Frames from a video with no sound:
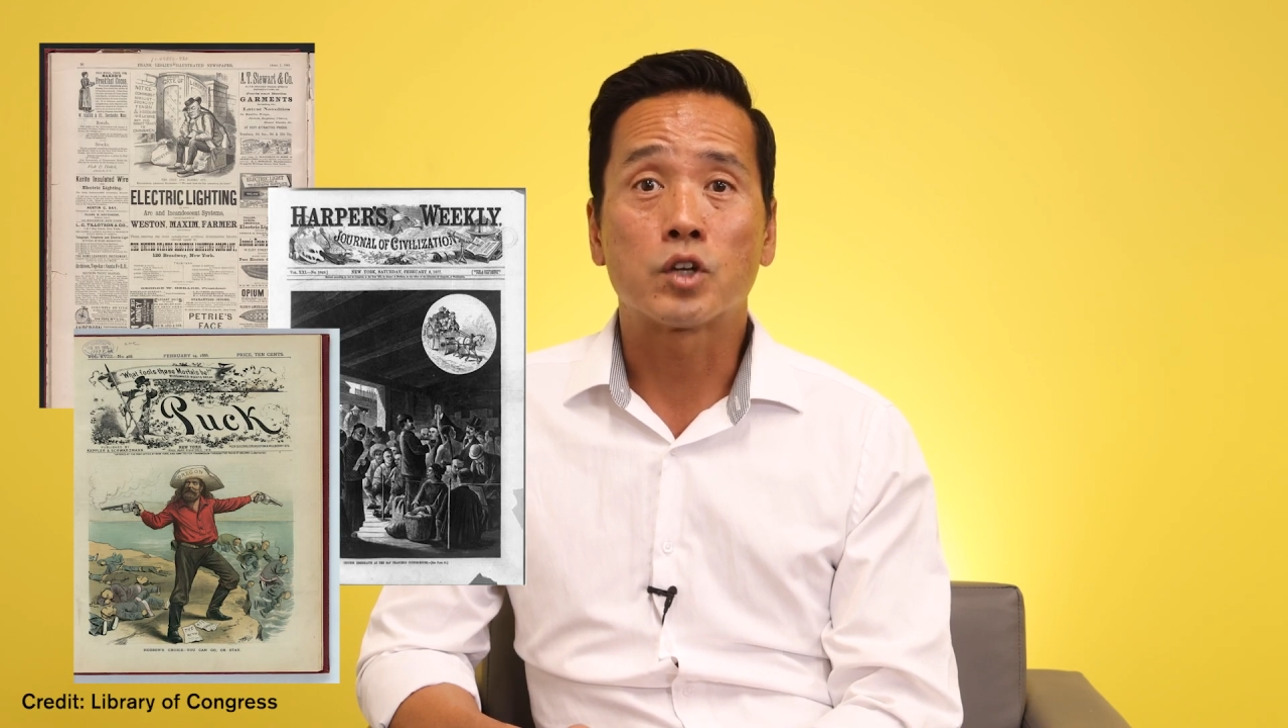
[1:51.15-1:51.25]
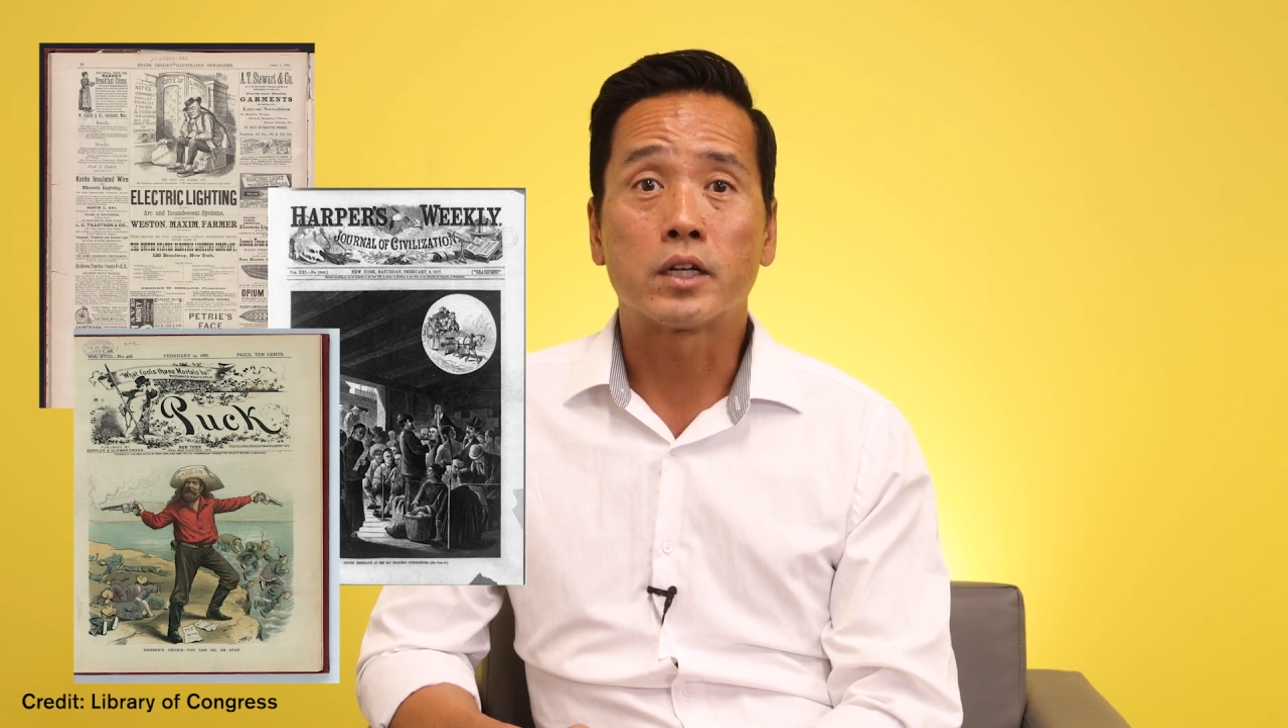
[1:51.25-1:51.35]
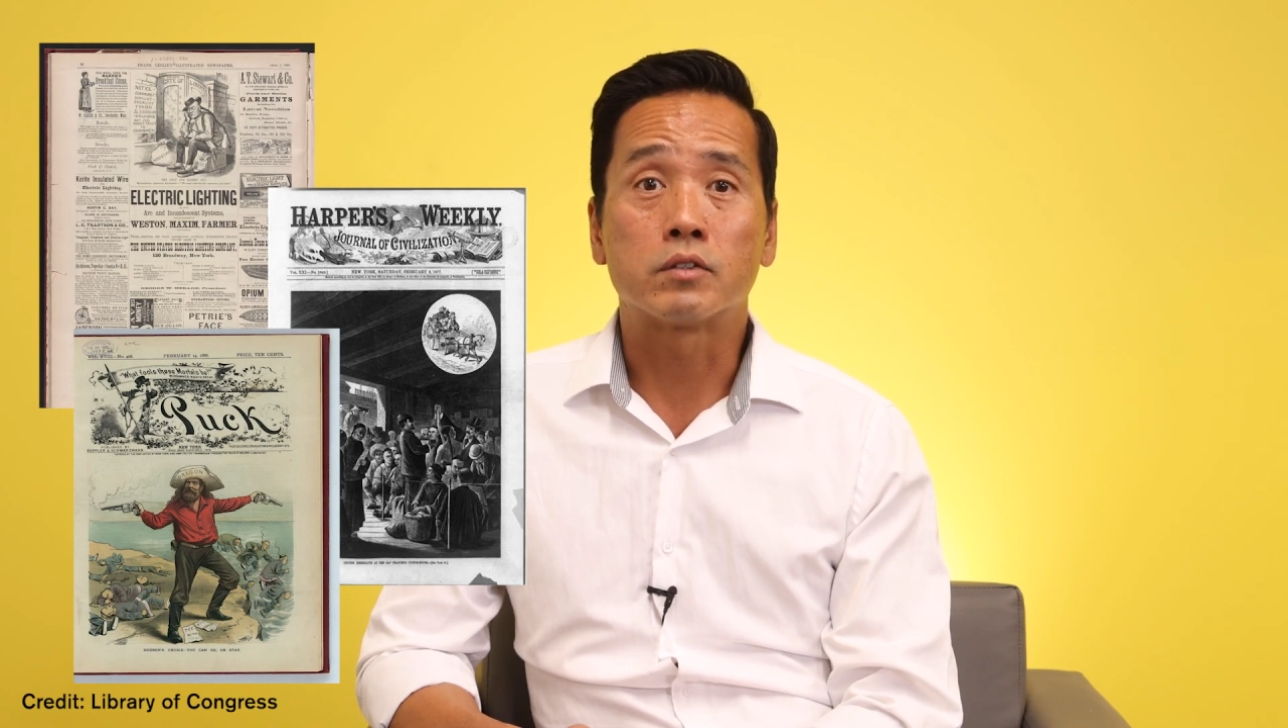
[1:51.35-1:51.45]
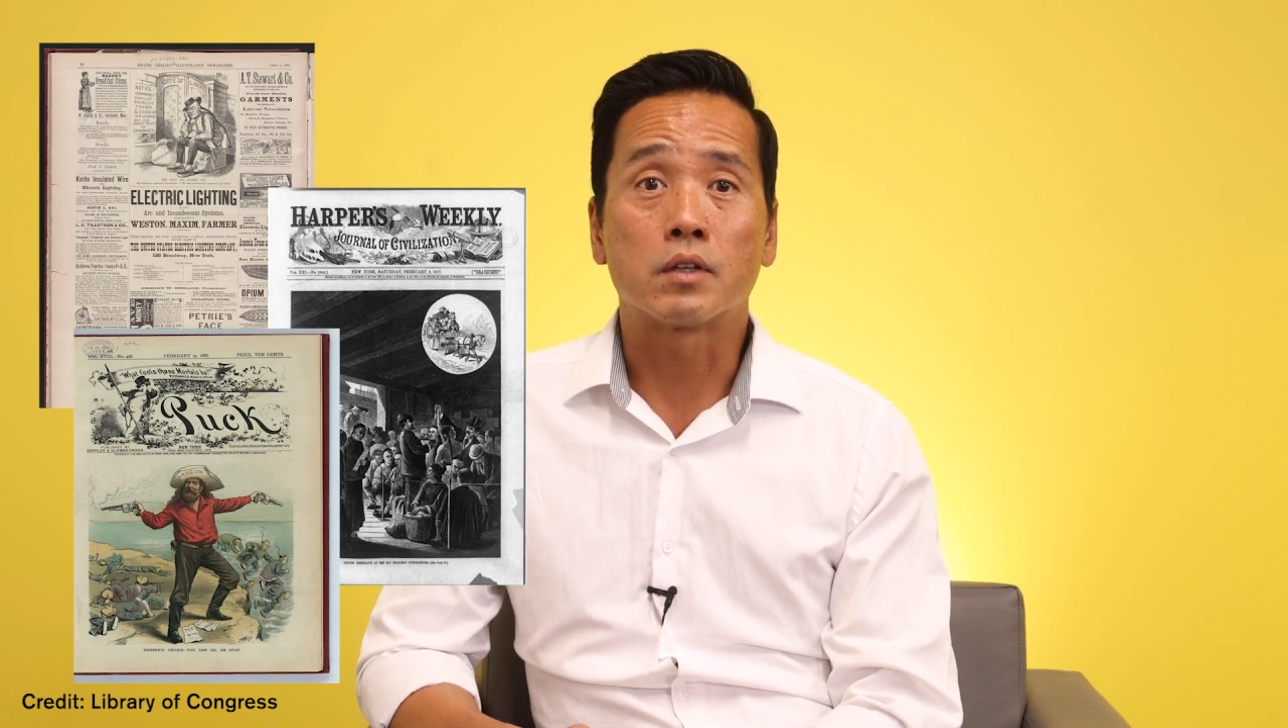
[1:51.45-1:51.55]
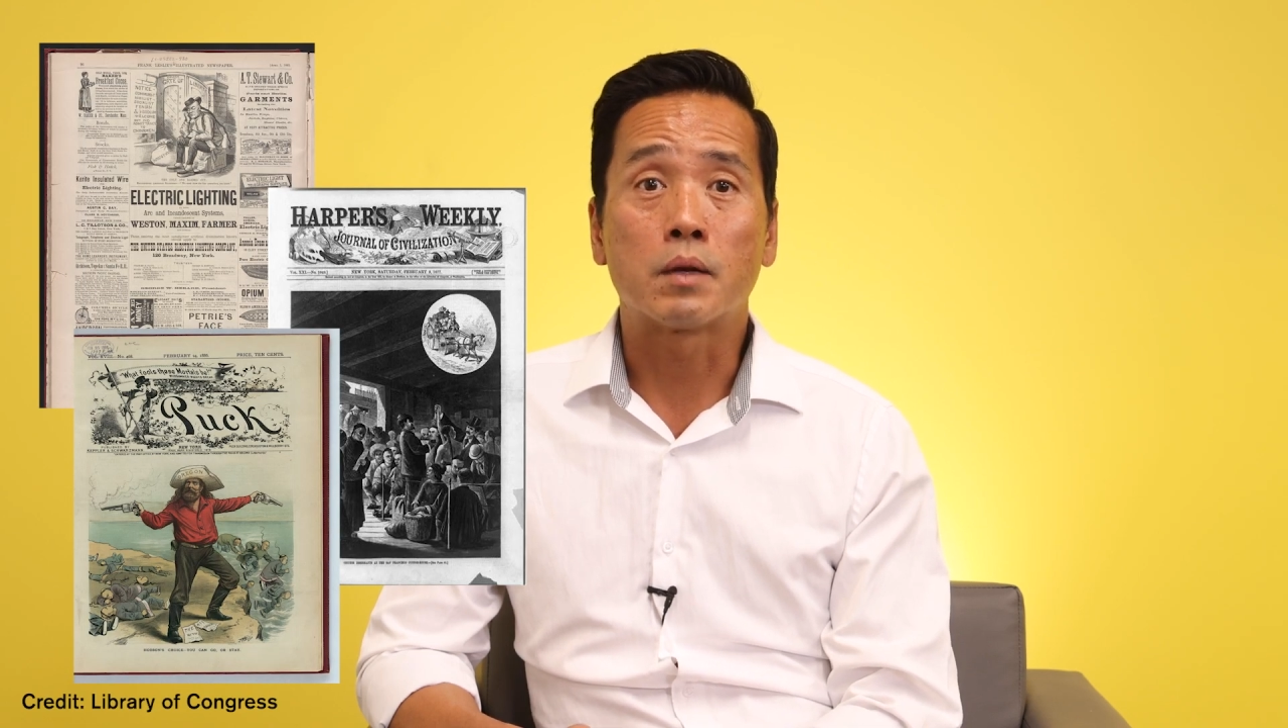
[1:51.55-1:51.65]
of
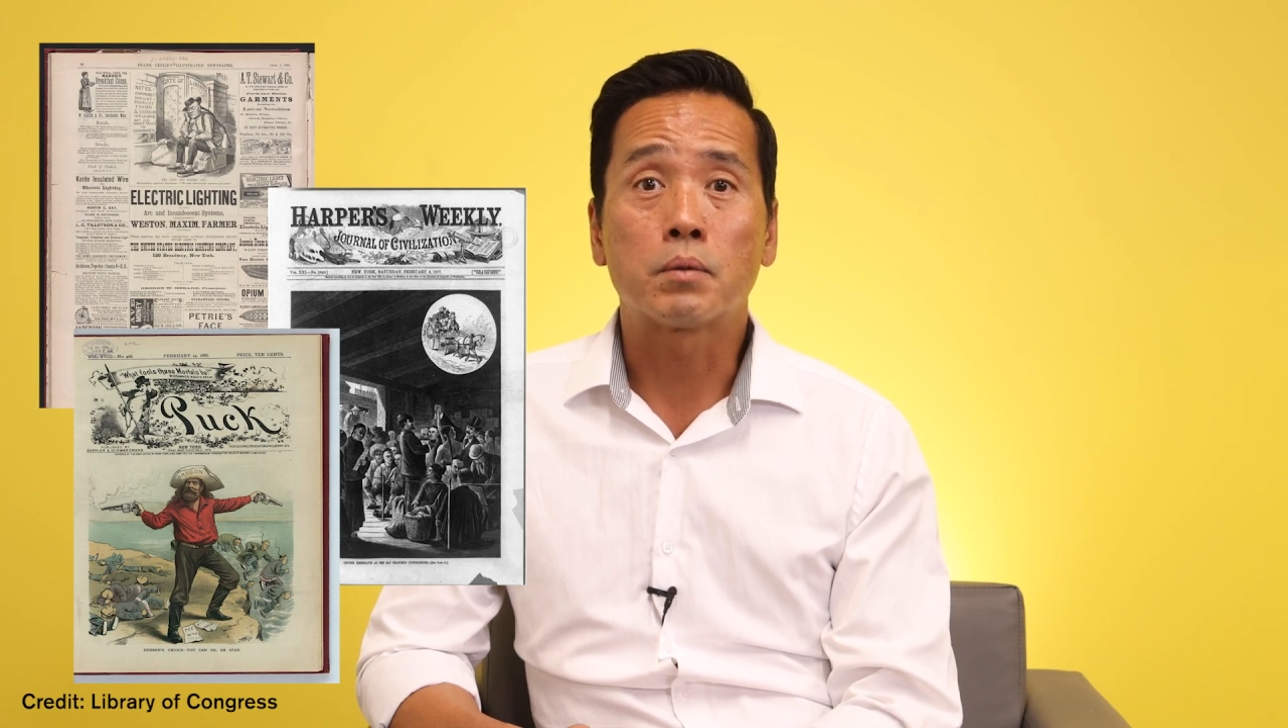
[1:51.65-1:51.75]
Chinese